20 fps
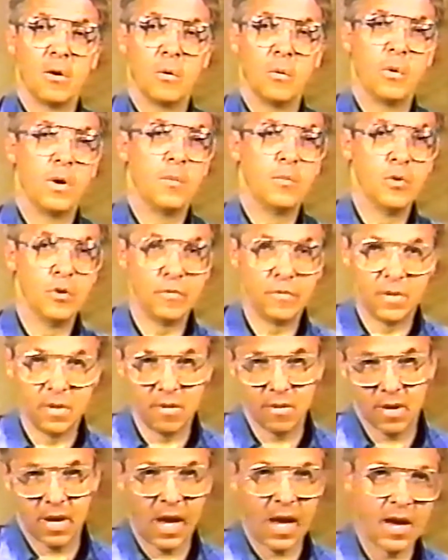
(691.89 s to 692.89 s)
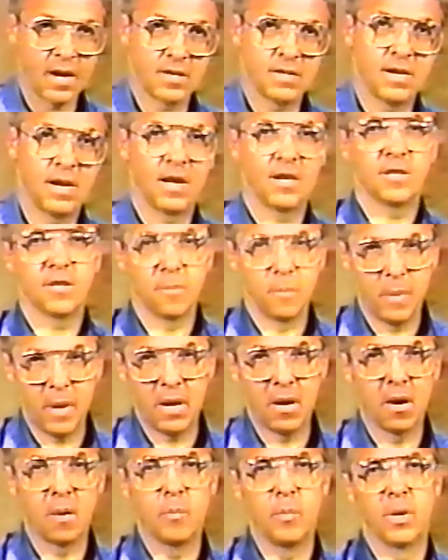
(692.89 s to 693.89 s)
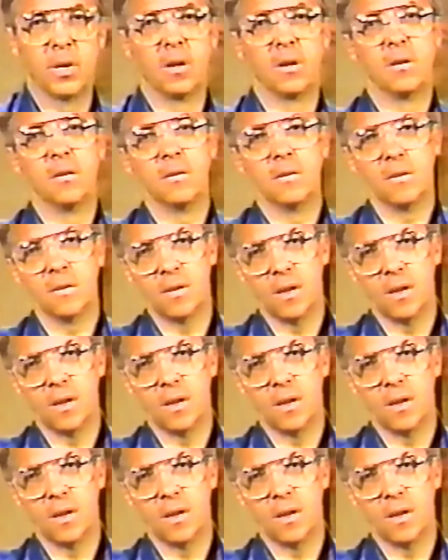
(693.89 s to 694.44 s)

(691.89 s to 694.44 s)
we moved to the cash desk, paid our bill.